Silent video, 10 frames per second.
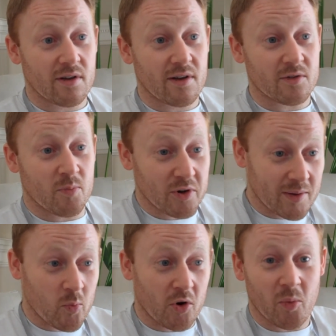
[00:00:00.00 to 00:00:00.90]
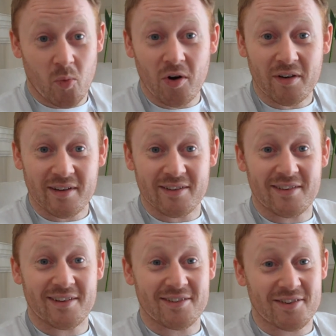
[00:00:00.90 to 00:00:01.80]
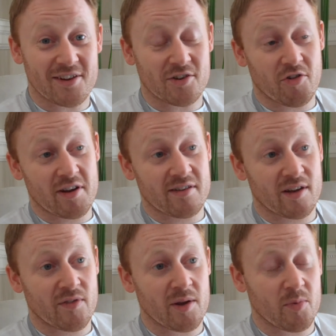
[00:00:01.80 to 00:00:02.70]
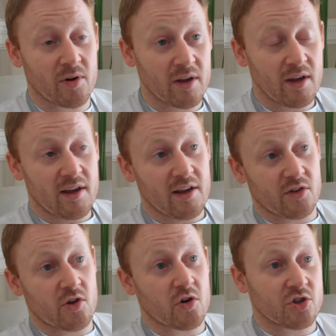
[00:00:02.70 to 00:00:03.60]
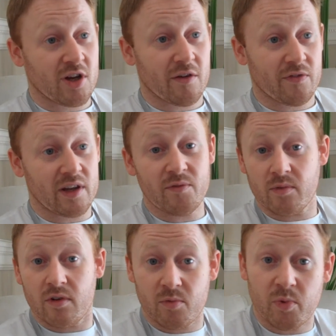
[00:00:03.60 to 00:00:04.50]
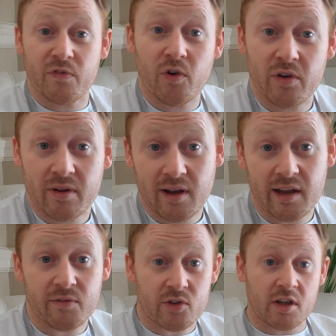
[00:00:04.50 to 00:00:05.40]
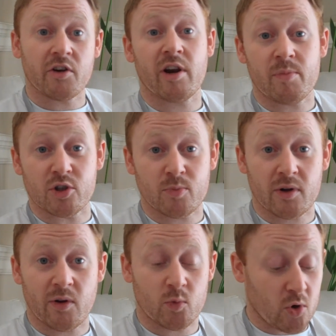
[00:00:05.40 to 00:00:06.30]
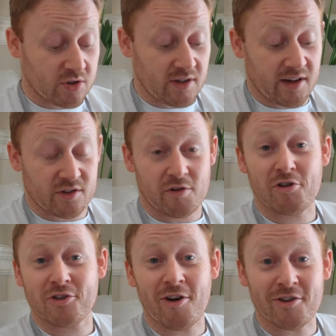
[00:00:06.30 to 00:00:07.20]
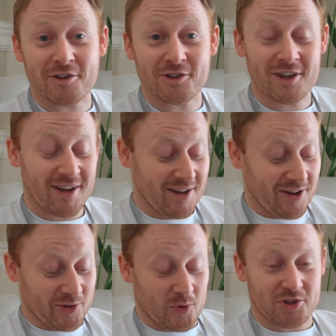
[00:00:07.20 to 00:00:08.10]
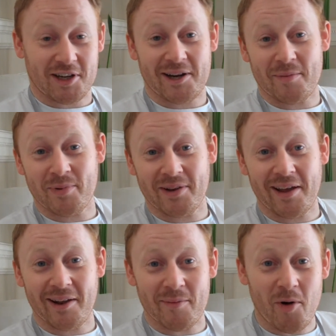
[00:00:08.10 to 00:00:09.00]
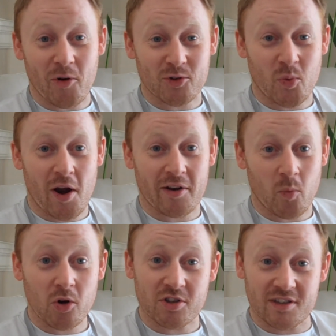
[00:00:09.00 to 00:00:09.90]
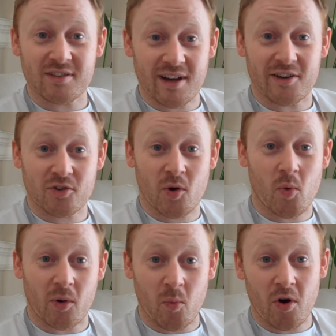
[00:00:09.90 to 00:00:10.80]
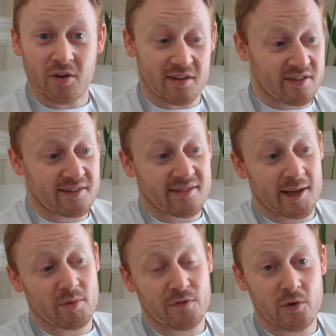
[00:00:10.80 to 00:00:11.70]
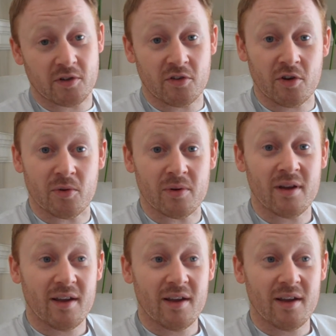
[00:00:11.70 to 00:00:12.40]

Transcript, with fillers: and putting them one on one, it's it's it's great TV. But as a young chef, even before I even did the Great British Menu, I was watching the likes of Chris Horridge, I was watching Glynn Purnell and Marcus Wareing, and watching these guys cook one on one and seeing yeah. the type of food they do,